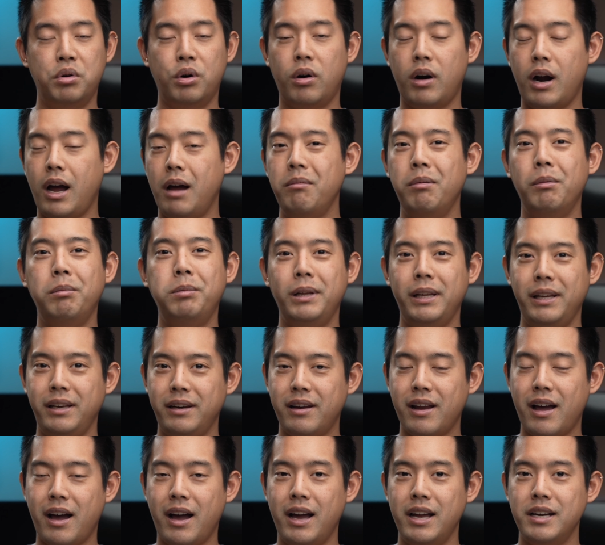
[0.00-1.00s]
Probably
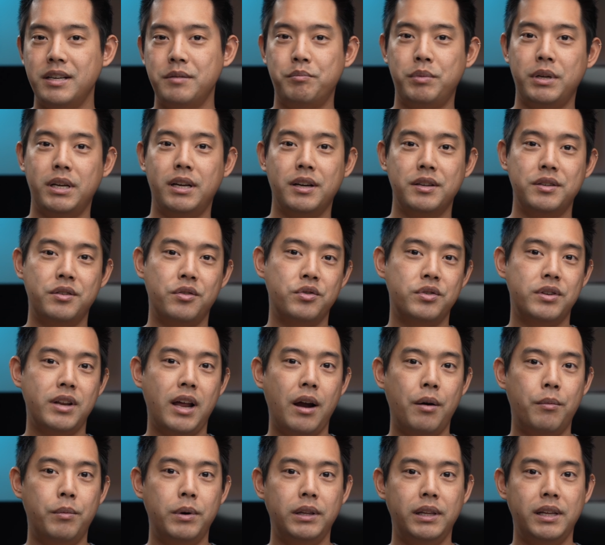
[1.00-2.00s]
not, because there's
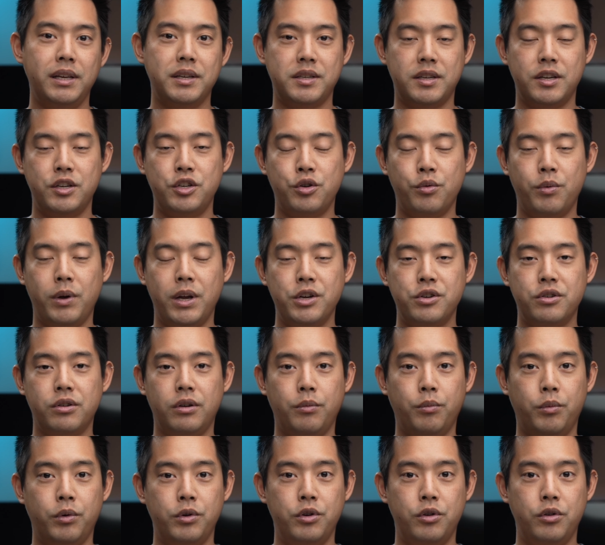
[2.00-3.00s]
not really a
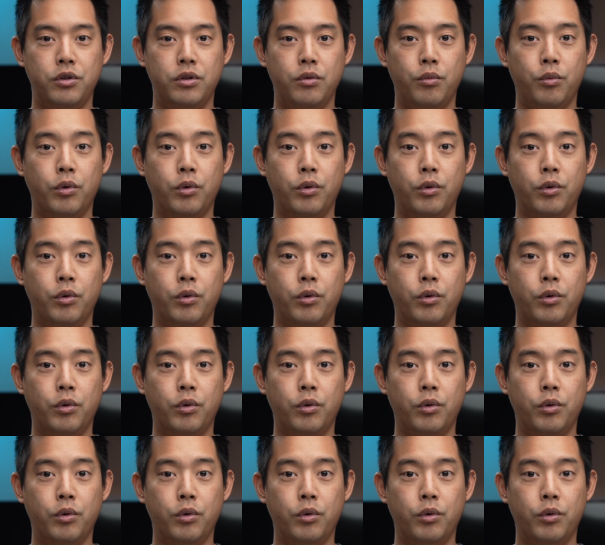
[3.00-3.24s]
situation where you,